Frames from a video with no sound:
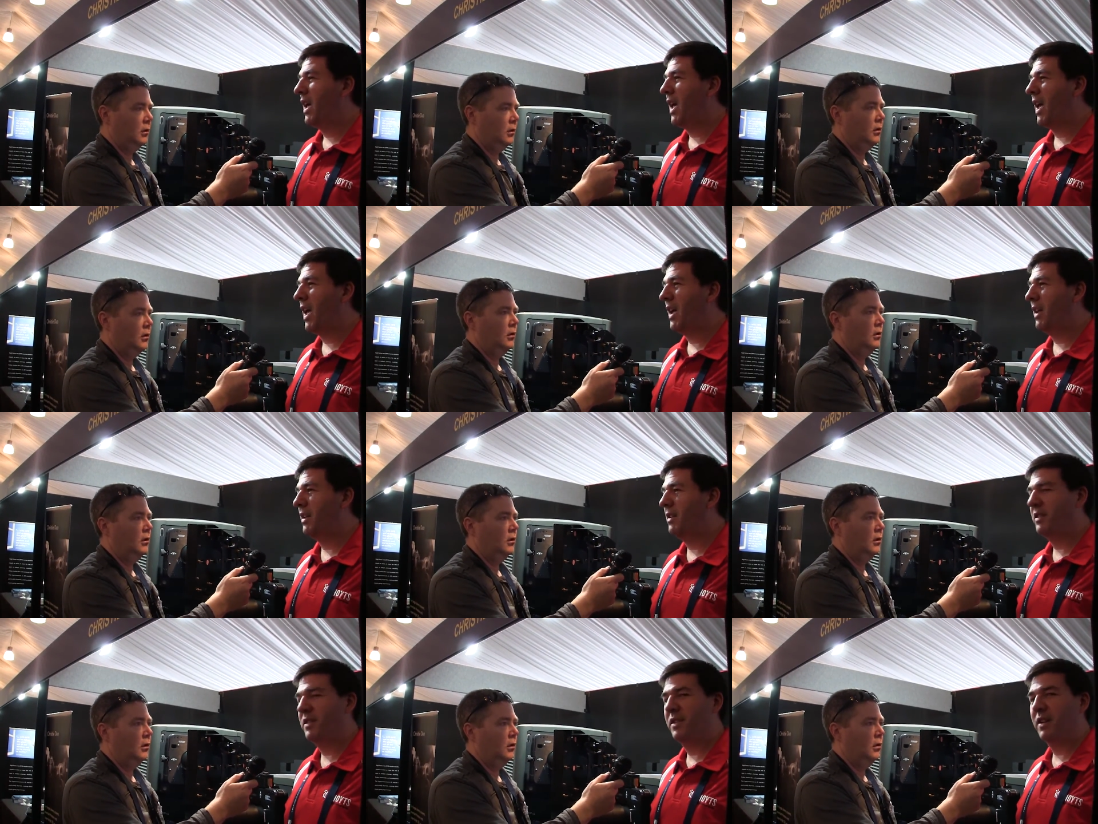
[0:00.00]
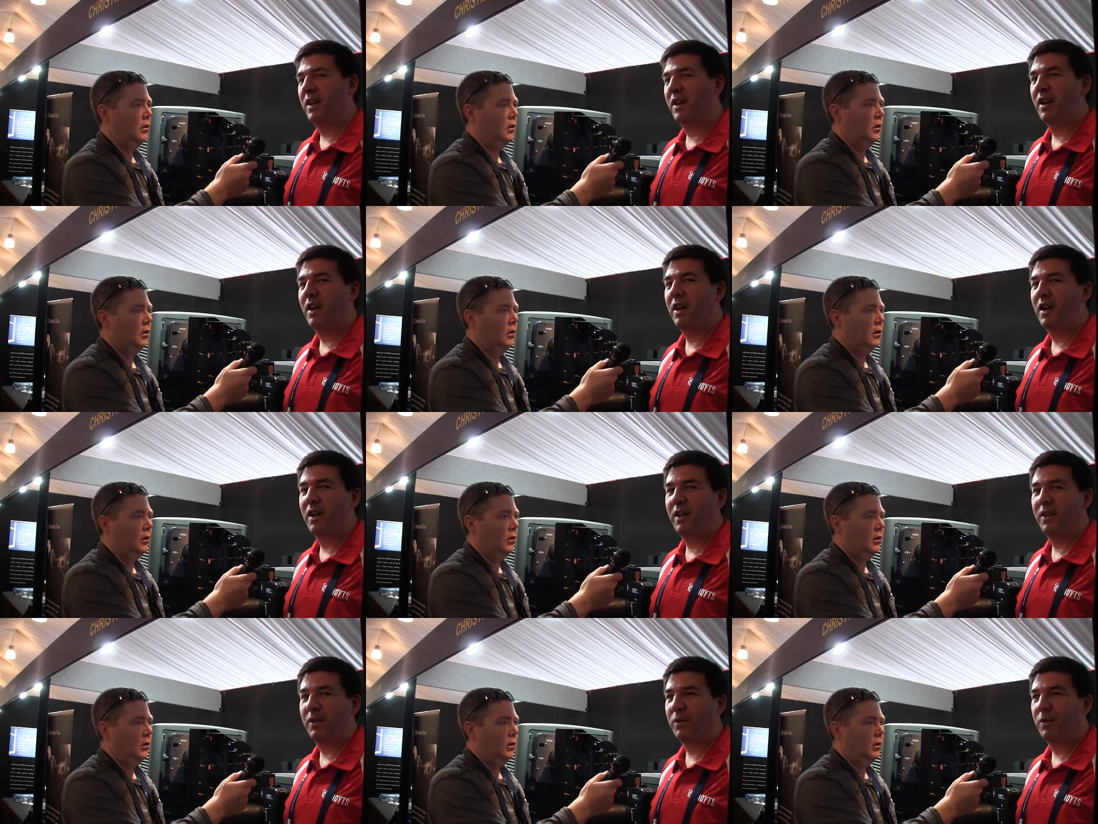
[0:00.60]
Speaker 1: and
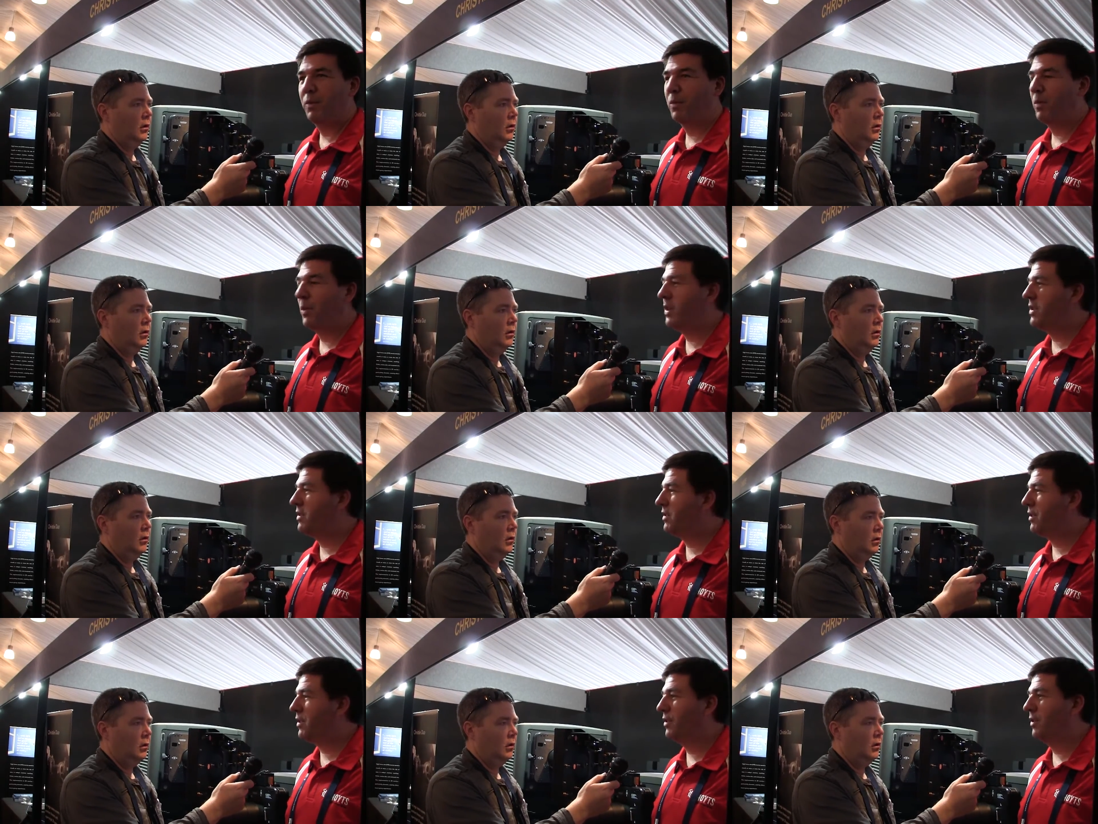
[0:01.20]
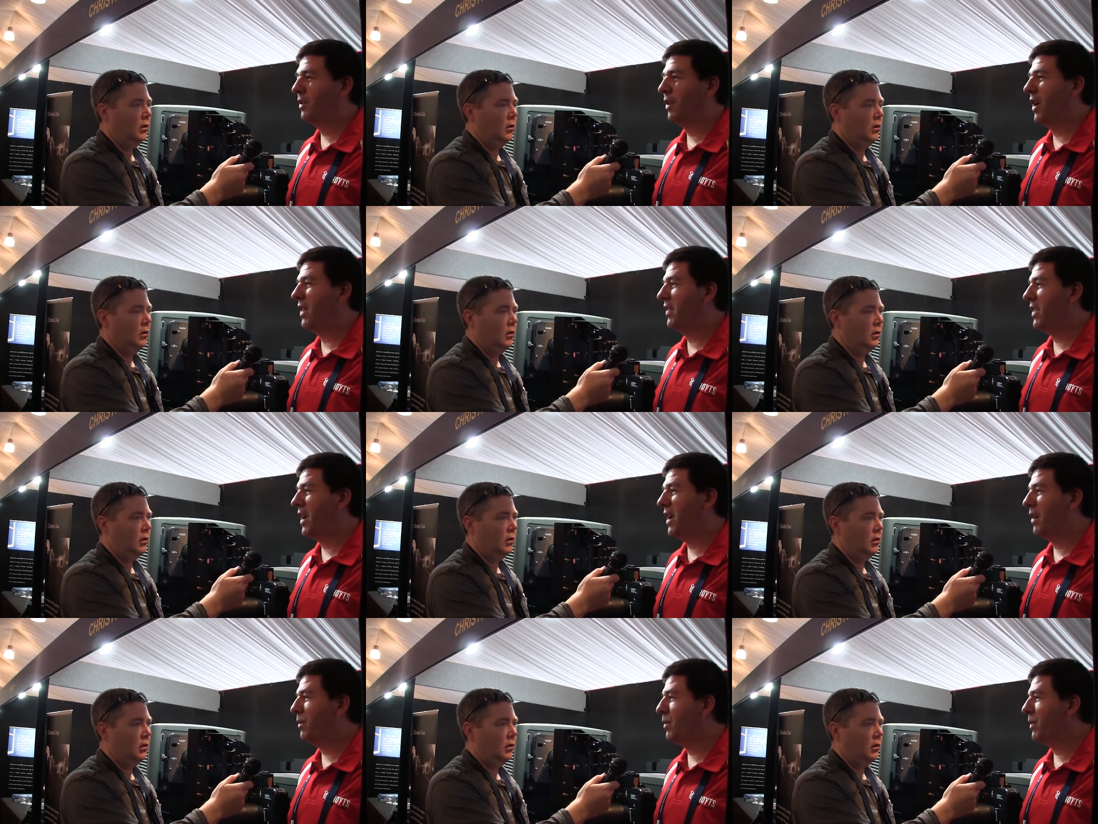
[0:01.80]
uh, we just couldn't
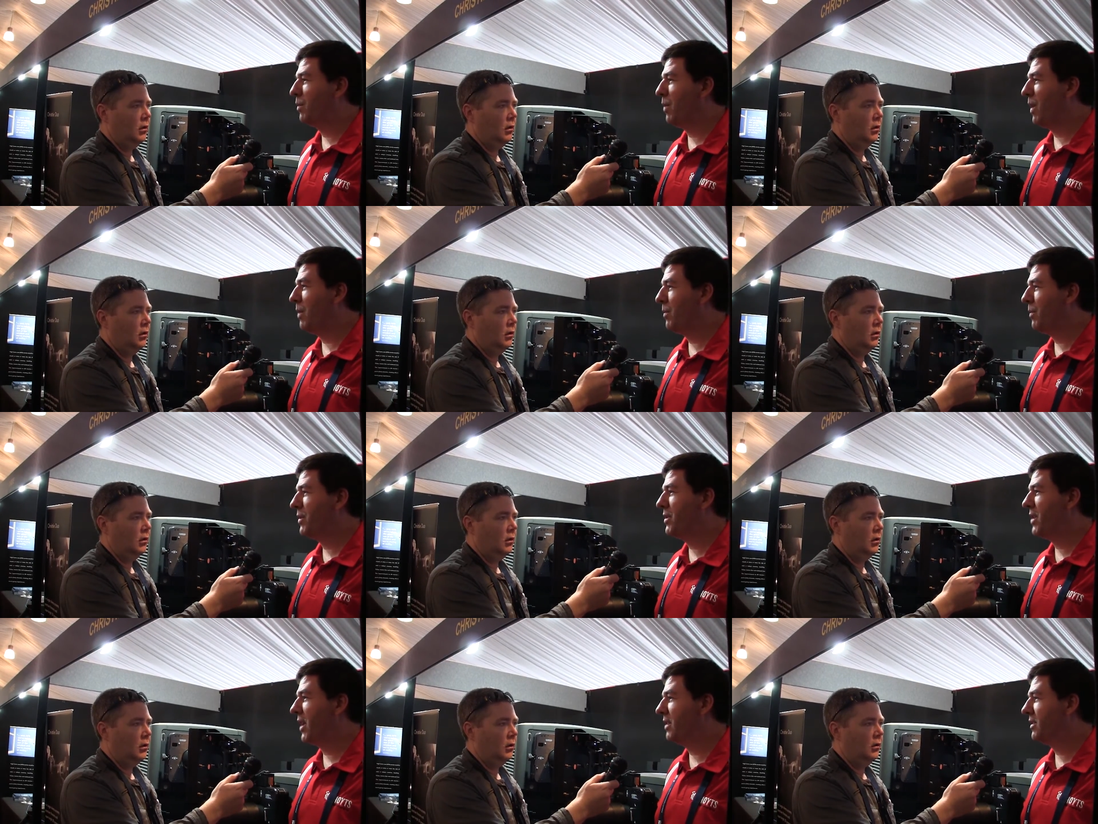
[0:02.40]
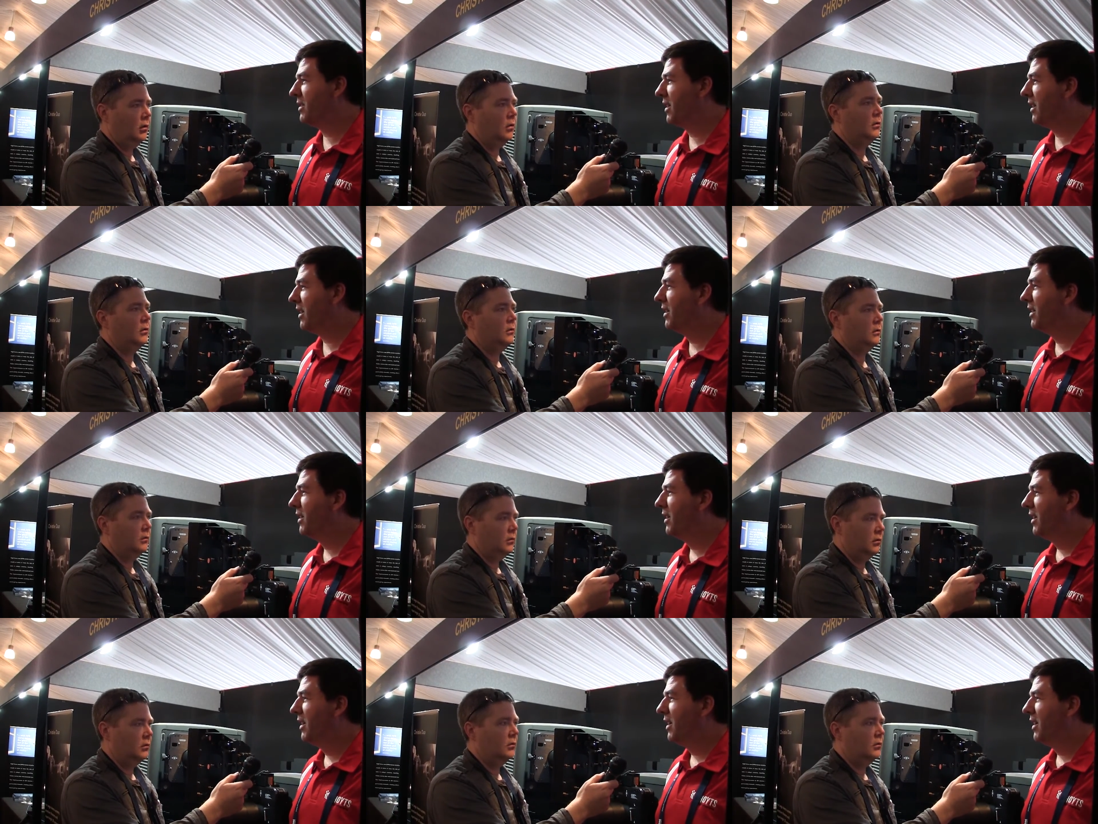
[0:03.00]
light that up with one projector.